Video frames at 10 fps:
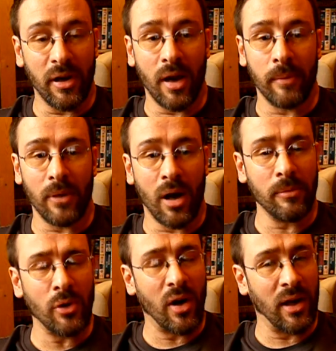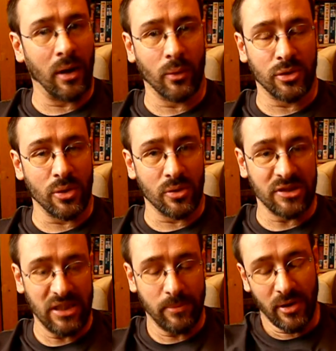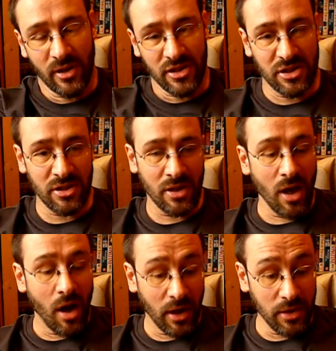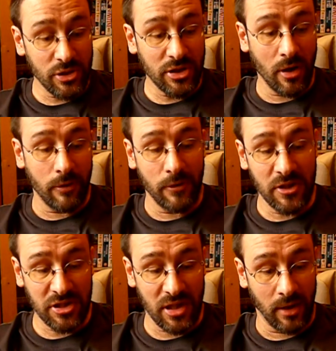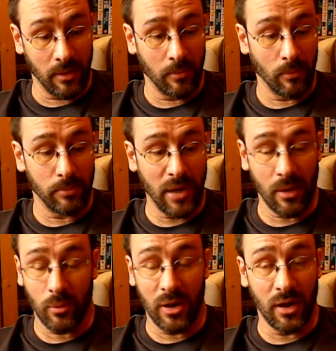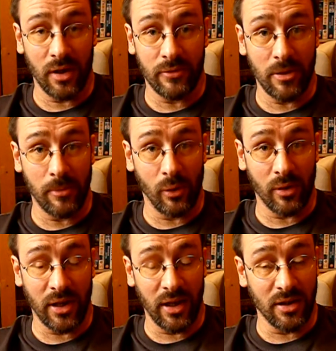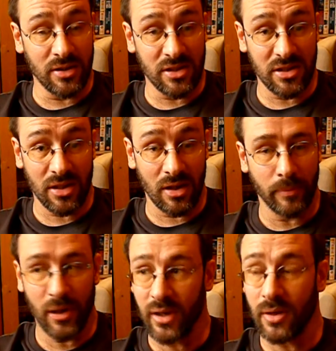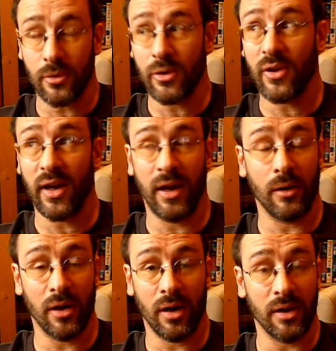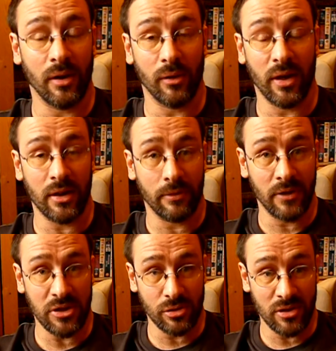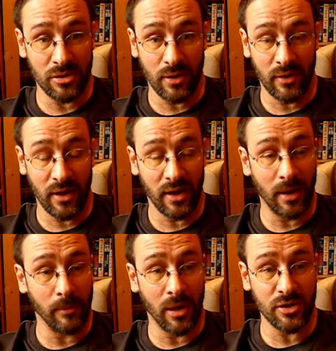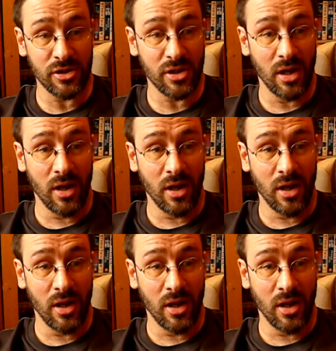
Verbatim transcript: I'm not an outdoorsy person. I used to go fishing back when I lived in Milton Keynes, but I don't do that here. I don't like the fisheries around here that much.